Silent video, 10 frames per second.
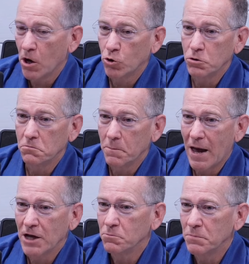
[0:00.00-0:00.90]
I couldn't
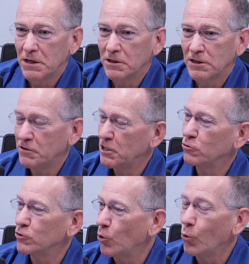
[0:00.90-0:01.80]
imagine being seventy
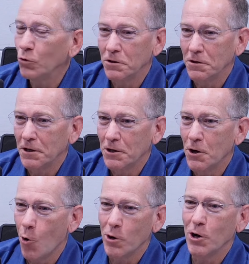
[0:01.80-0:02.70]
years old and,
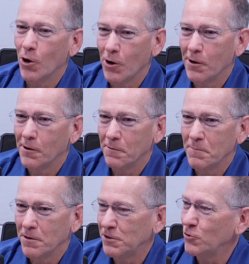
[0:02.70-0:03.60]
and owning a,
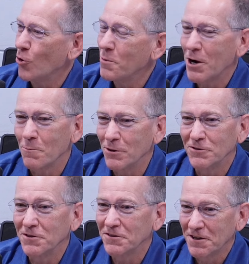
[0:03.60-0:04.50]
a senior home care
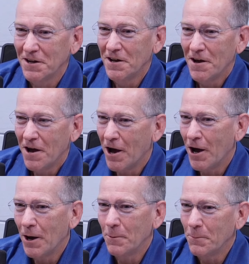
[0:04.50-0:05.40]
business,
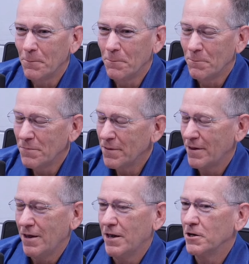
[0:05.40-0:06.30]
uh,
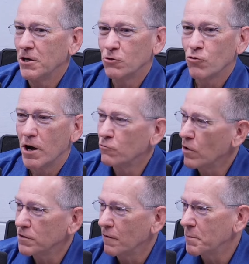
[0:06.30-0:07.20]
and and trying to
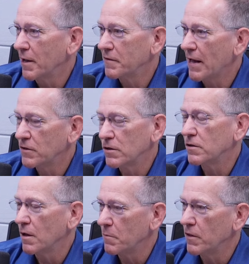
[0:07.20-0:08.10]
run something like that.
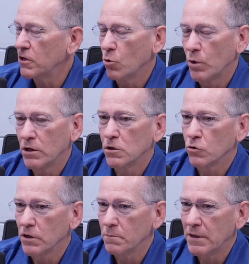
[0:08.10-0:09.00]
This is something that, you know, we can
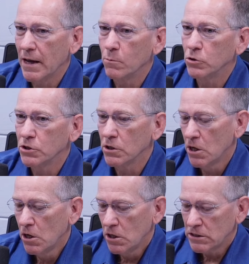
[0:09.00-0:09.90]
certainly be able to
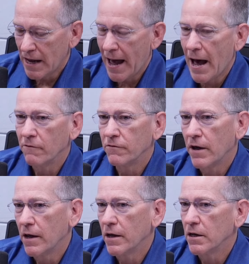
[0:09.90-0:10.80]
to have
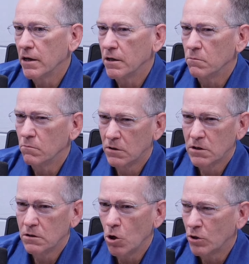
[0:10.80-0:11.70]
and and
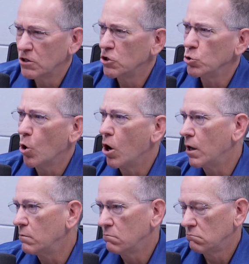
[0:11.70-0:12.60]
you know, continue
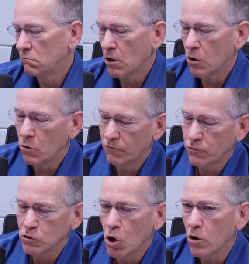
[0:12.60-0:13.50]
on, you know,
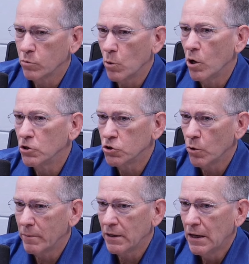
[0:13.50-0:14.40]
for as long as we want
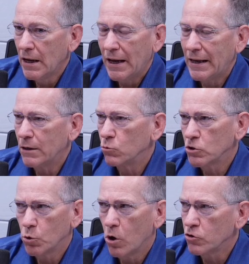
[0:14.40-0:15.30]
to. I mean, and again,
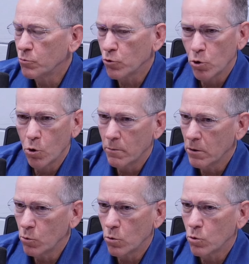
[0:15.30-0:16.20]
we're still entrepreneurial. I
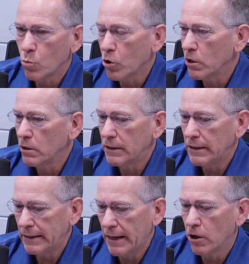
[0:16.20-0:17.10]
mean, we're we're
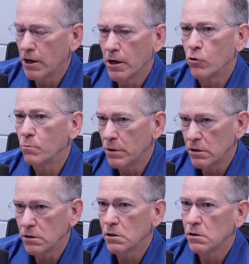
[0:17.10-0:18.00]
working yet on another
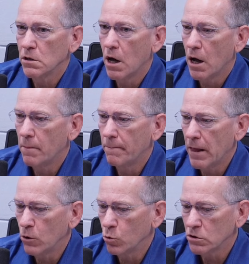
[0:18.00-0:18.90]
business um,
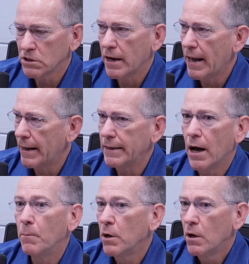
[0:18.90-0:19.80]
that Laura's kind of
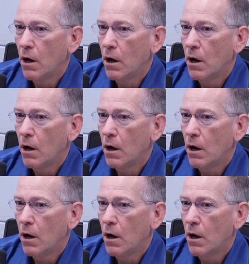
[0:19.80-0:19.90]
heading up.